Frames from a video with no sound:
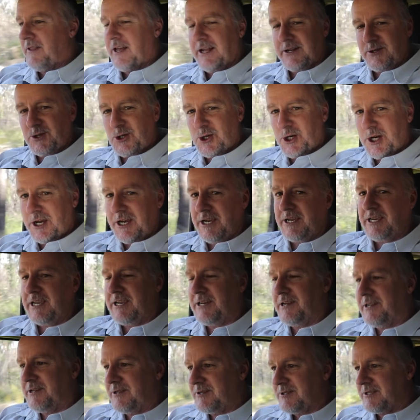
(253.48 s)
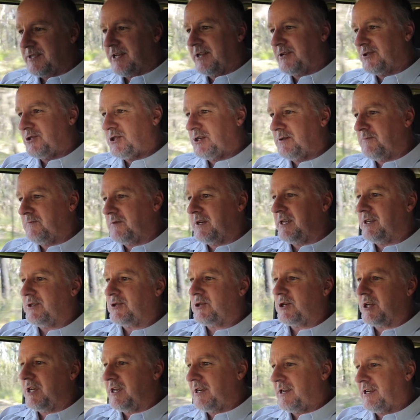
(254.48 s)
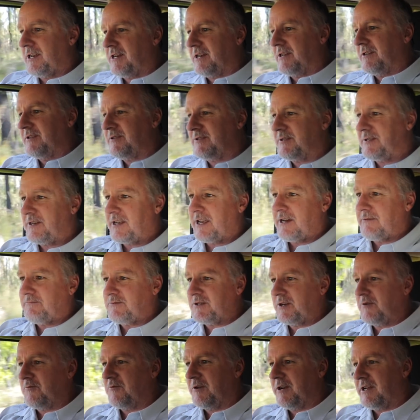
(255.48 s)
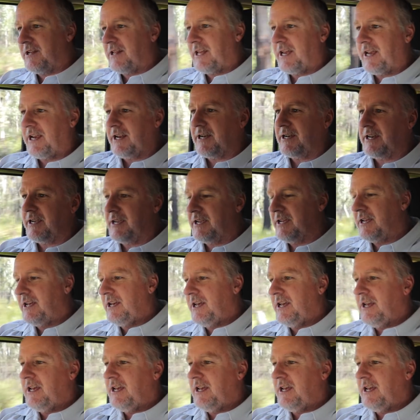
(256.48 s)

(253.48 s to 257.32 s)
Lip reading: that cheekiness, that Jimny cheekiness, comes in real handy